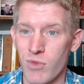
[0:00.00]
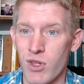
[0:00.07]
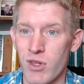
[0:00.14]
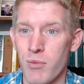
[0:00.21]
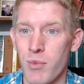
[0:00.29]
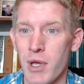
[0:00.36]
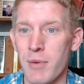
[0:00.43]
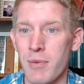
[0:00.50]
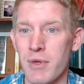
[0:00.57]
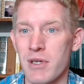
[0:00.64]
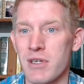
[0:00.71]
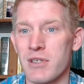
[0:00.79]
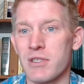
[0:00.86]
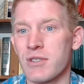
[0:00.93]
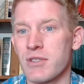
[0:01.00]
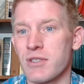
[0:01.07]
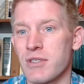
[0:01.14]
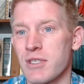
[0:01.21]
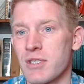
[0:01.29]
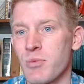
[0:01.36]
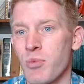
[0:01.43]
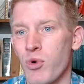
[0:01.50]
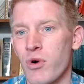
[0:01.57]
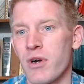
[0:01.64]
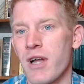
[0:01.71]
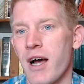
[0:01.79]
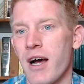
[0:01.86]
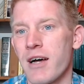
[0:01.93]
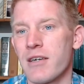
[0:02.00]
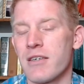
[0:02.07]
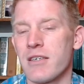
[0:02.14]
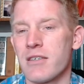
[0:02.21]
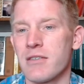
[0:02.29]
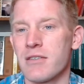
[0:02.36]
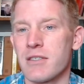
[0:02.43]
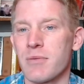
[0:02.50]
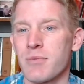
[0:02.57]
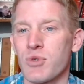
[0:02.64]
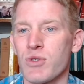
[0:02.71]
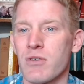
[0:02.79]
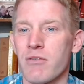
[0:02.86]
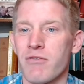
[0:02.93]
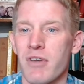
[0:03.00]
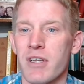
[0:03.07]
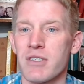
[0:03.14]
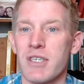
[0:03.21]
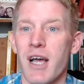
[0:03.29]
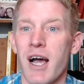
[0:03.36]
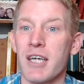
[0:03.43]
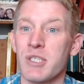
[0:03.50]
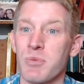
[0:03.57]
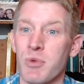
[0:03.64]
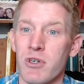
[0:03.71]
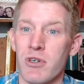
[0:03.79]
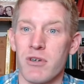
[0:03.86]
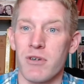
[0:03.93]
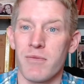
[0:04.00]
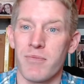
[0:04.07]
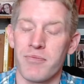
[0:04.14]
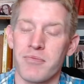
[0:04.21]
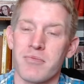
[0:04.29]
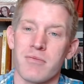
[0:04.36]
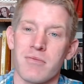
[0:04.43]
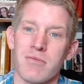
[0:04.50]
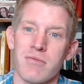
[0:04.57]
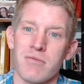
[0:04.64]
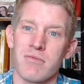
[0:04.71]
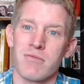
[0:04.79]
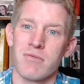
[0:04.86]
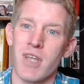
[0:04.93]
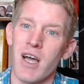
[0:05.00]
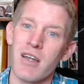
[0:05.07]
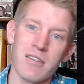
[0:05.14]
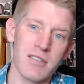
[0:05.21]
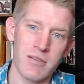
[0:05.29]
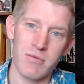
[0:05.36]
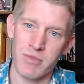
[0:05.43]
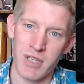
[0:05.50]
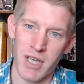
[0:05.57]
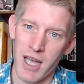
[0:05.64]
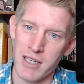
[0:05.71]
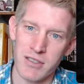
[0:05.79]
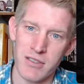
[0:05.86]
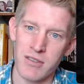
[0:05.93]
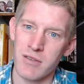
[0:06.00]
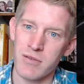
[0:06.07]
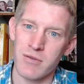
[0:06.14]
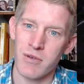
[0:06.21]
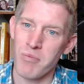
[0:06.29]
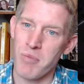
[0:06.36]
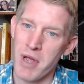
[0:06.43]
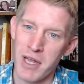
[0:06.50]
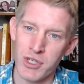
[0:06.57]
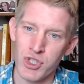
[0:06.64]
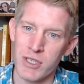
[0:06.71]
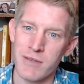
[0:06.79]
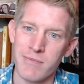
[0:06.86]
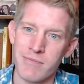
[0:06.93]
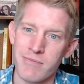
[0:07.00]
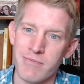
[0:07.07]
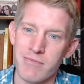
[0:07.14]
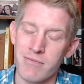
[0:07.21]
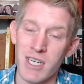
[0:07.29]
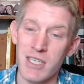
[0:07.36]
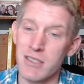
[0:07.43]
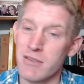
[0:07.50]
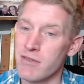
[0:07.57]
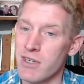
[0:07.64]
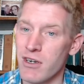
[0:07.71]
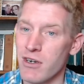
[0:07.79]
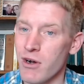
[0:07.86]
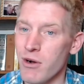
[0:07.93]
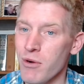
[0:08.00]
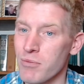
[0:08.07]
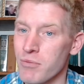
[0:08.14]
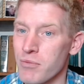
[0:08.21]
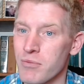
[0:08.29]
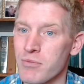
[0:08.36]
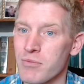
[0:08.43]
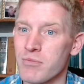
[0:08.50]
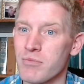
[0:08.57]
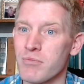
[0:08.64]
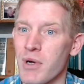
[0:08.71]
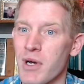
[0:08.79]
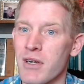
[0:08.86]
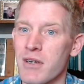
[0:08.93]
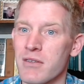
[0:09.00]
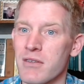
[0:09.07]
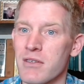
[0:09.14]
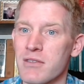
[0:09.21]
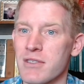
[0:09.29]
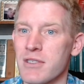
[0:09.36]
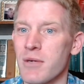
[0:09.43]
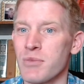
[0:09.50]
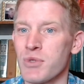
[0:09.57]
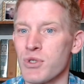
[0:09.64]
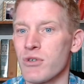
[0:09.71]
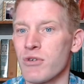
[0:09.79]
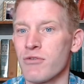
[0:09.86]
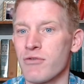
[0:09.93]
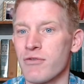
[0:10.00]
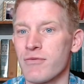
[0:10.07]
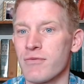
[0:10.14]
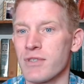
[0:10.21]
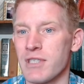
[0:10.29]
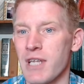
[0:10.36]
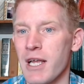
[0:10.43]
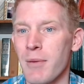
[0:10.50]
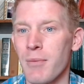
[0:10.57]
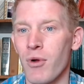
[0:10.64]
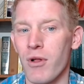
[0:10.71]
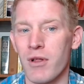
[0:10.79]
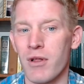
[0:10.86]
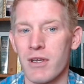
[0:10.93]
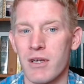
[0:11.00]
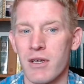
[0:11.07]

A baby is born not in some sort of fancy hospital, not in some castle or mansion, not even in a home, but in some sort of stable.